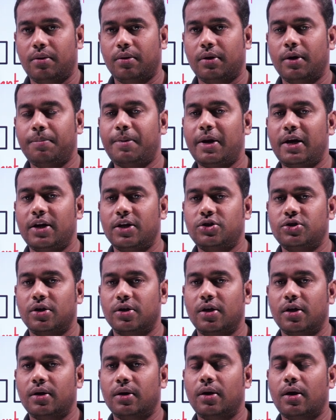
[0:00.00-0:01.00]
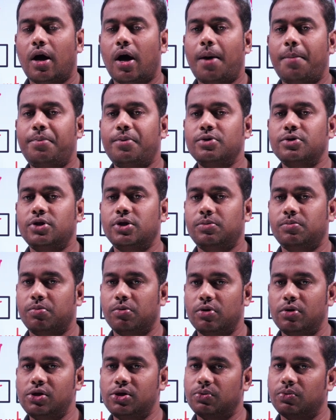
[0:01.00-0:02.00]
repel each other, opposite
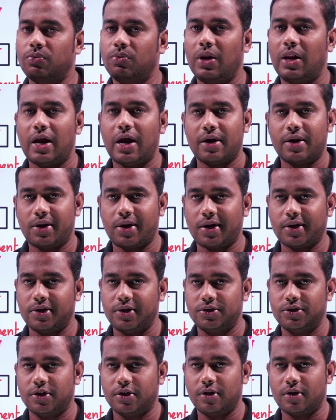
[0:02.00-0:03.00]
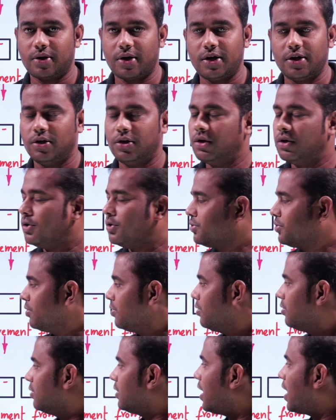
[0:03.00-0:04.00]
poles will attract each other, right.
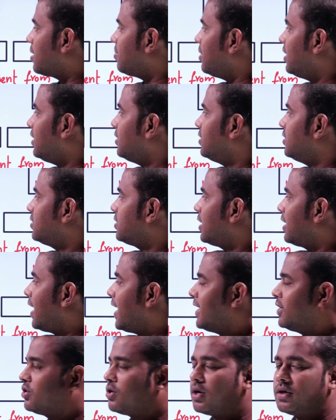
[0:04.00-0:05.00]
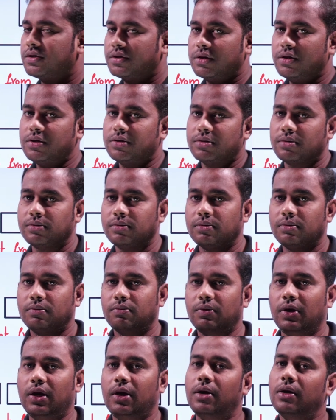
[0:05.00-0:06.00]
So normally these like charges
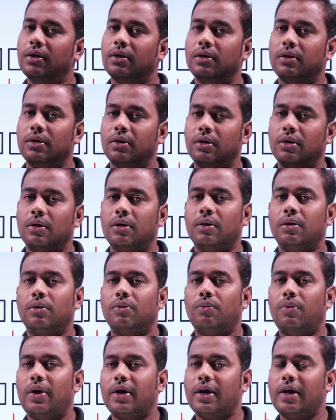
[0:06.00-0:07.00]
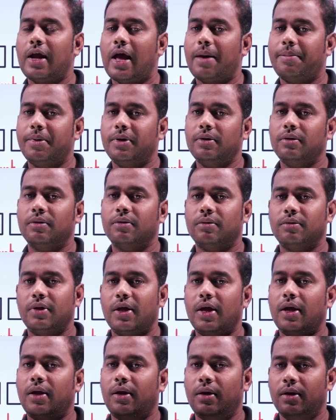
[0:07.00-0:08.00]
will, what will happen,
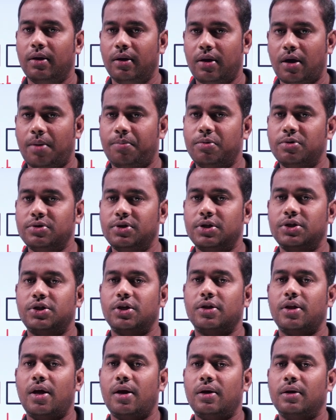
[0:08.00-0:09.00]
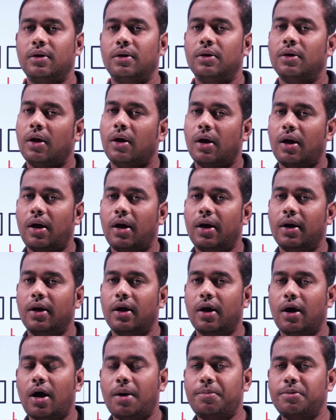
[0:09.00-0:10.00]
they oppose each other and
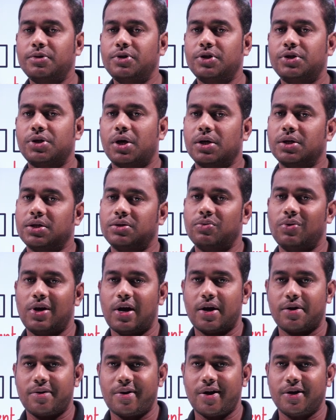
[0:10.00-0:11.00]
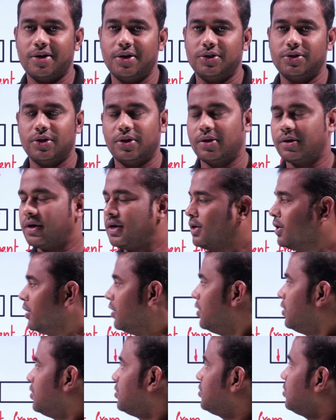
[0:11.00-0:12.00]
opposite charges will attract each other, right.
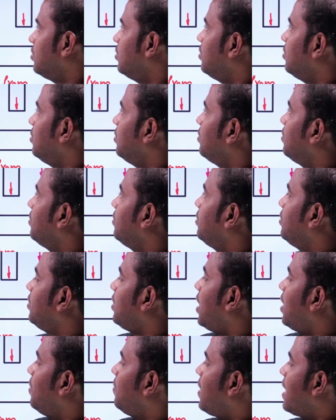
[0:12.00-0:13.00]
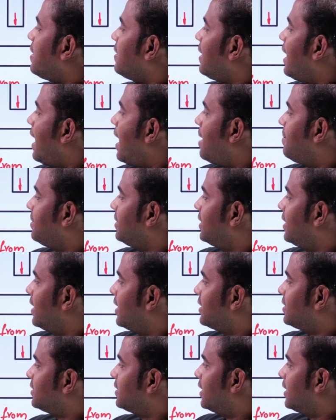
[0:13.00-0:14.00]
So now what will happen
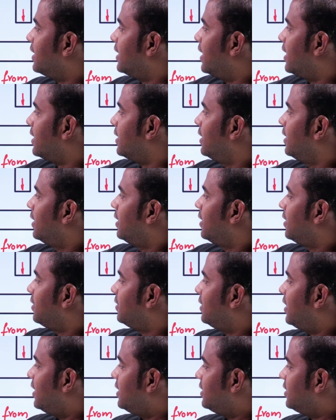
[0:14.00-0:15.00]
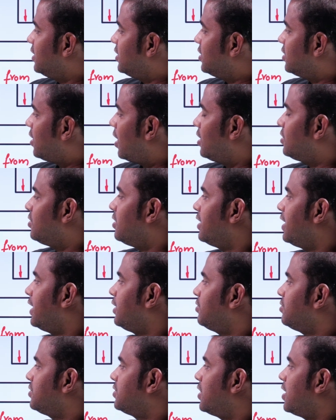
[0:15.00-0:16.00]
here is that here this is also a
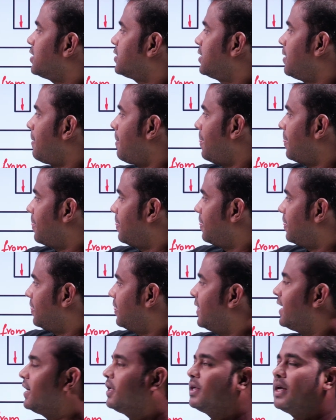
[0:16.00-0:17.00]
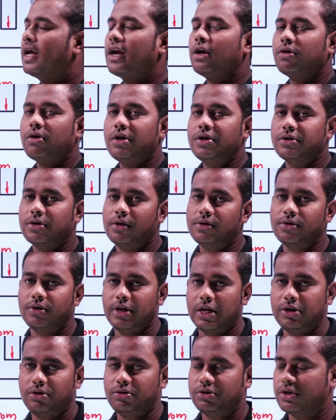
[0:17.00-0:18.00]
negative charge, that electron is also
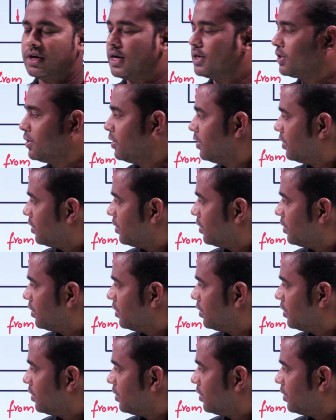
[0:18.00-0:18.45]
negative charge,